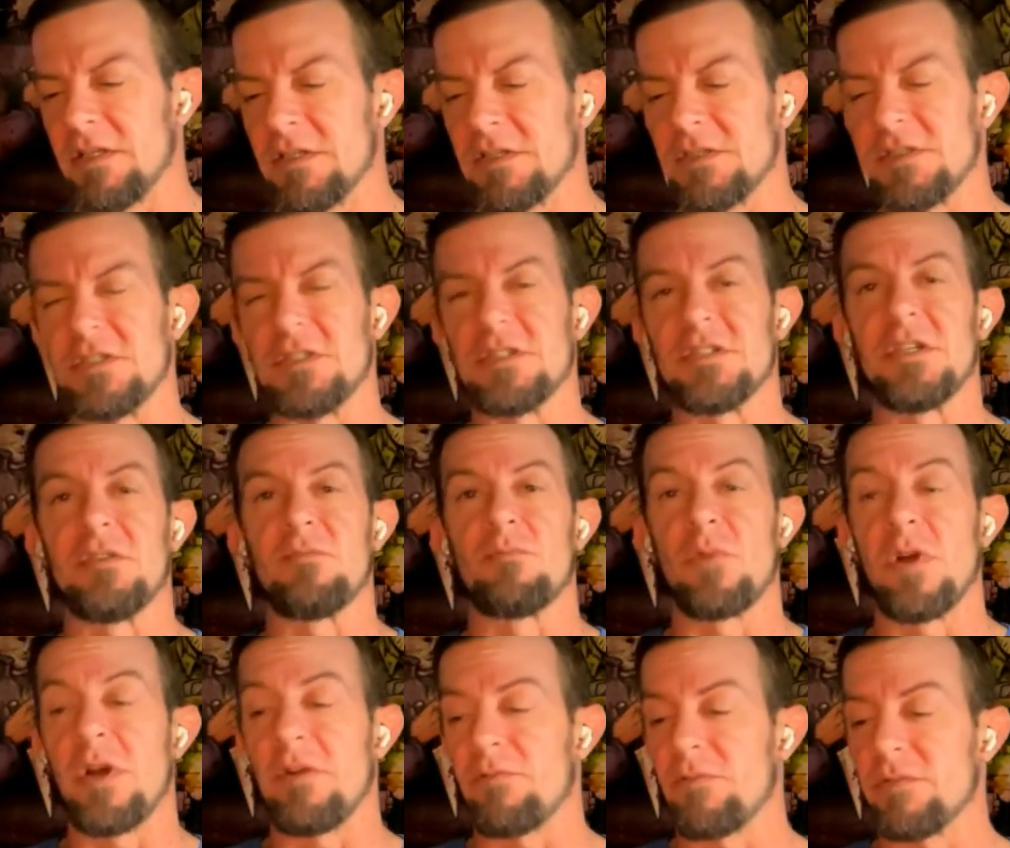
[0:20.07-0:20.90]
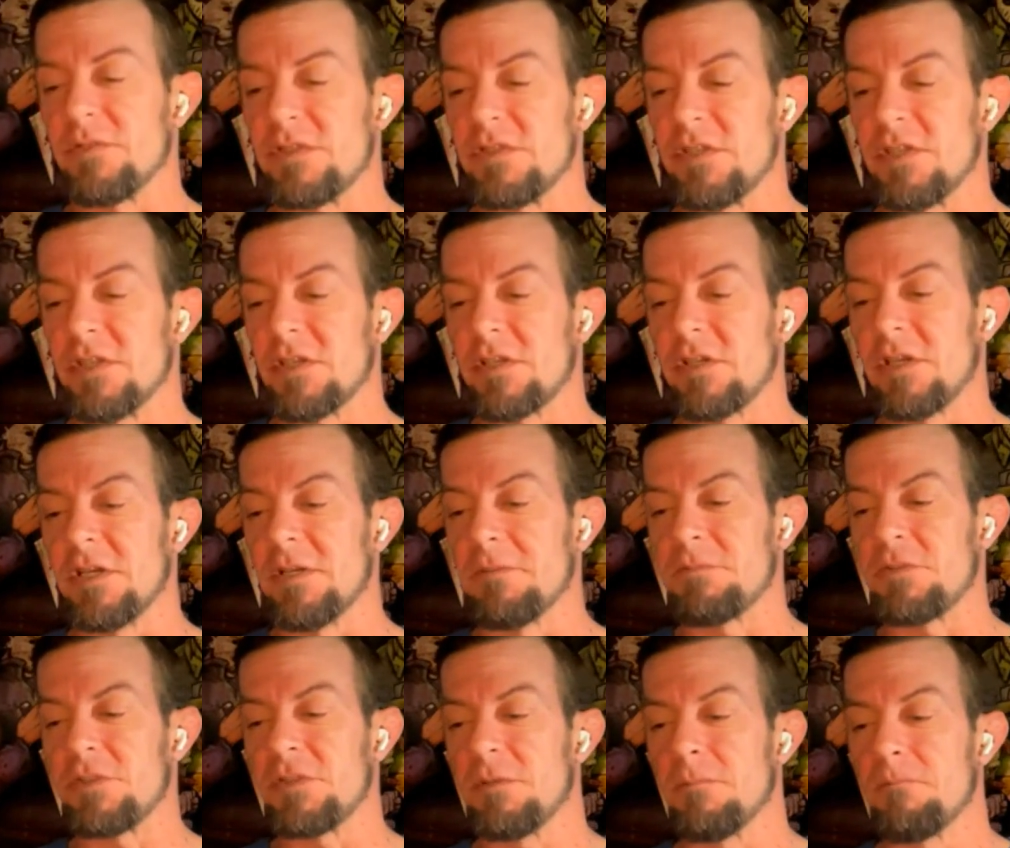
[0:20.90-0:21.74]
This is in reference to the
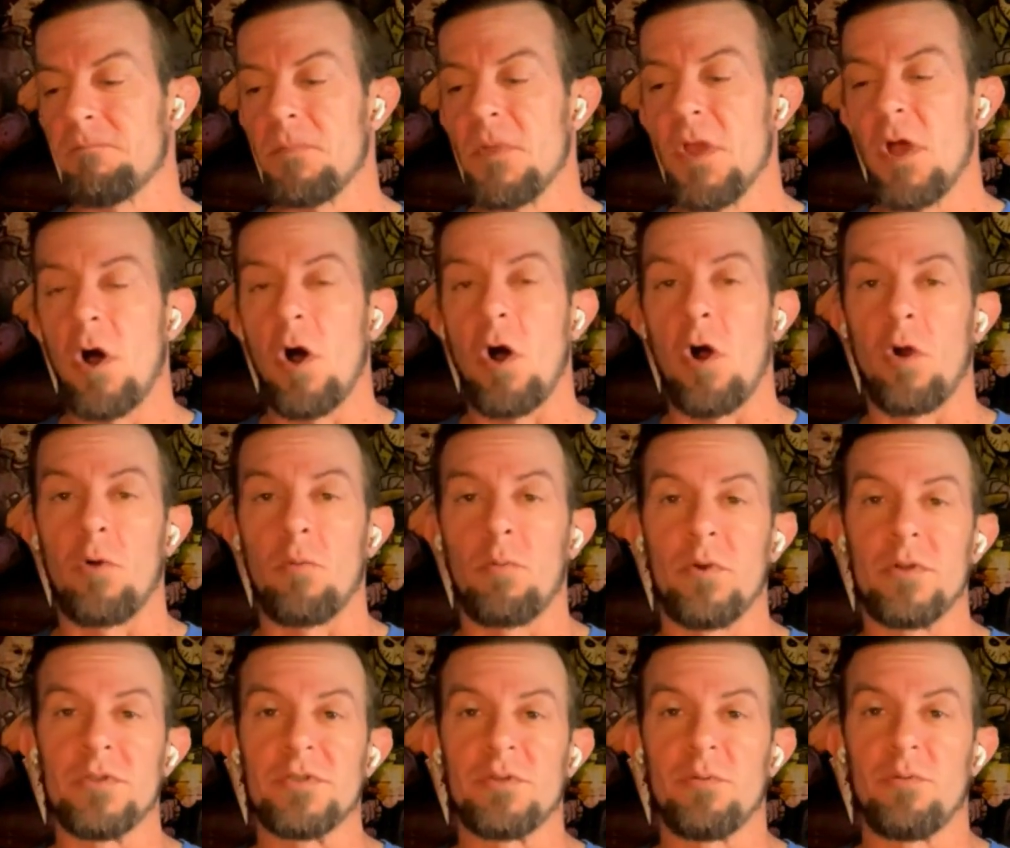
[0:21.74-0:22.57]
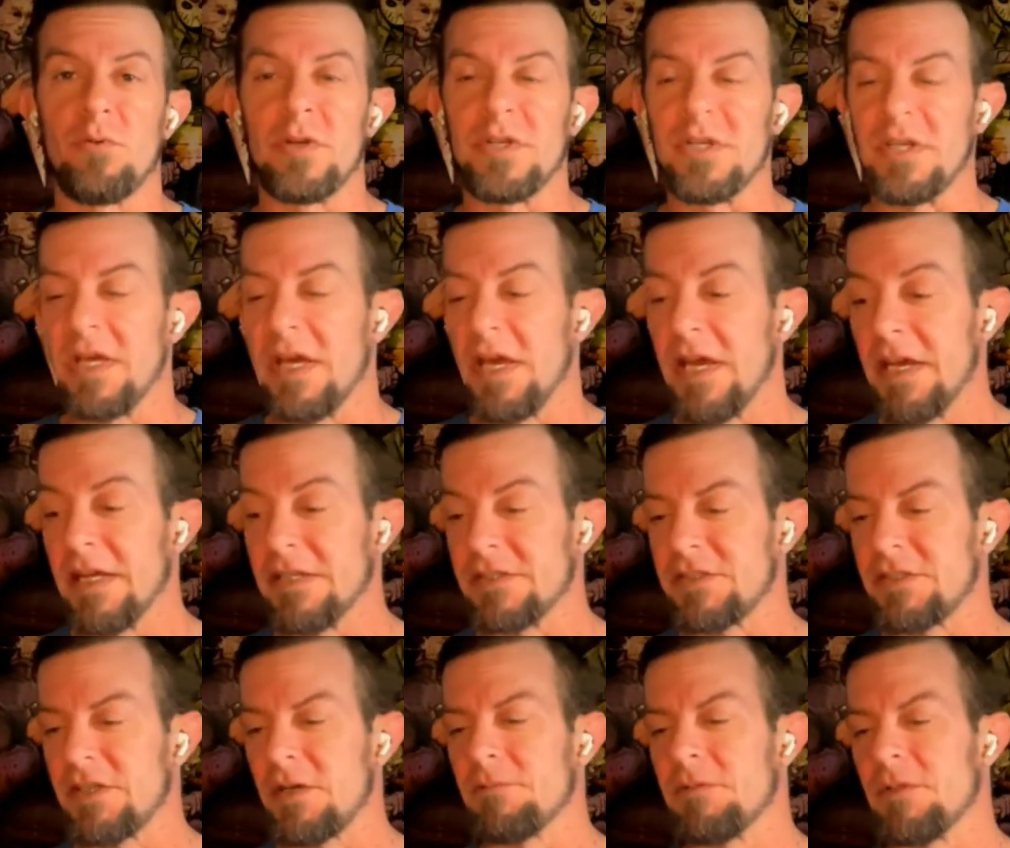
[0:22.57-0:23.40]
Klipsch R120
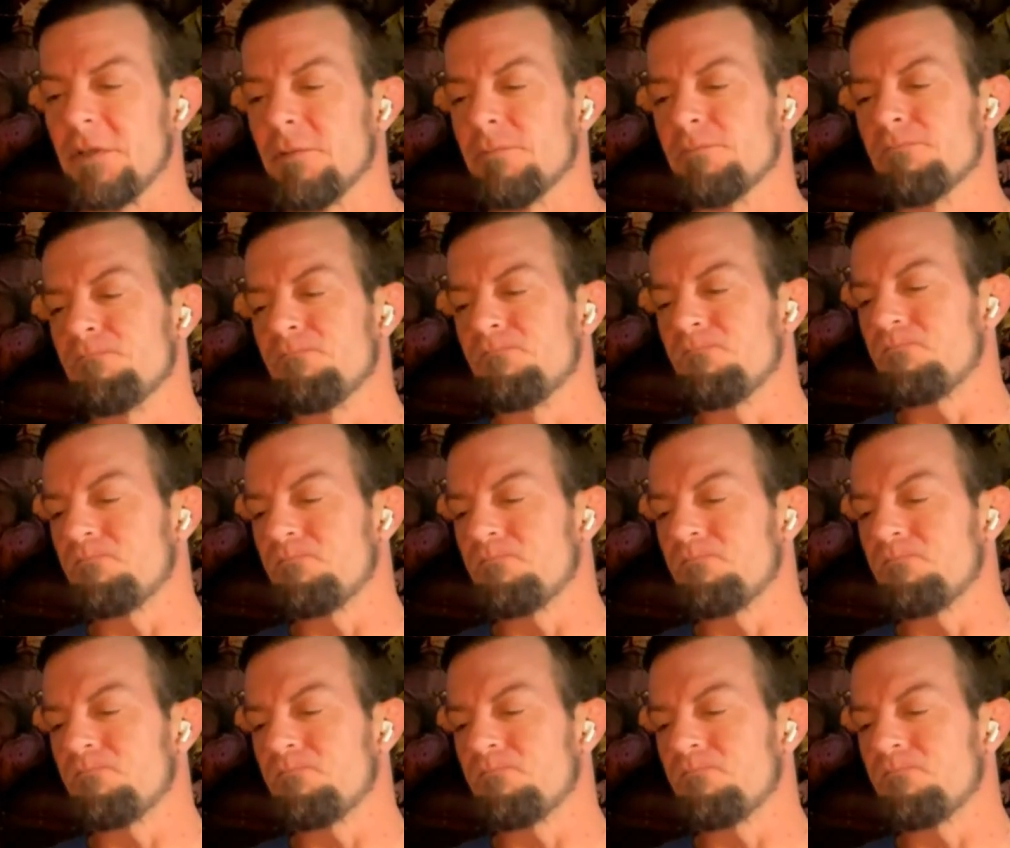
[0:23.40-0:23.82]
SW.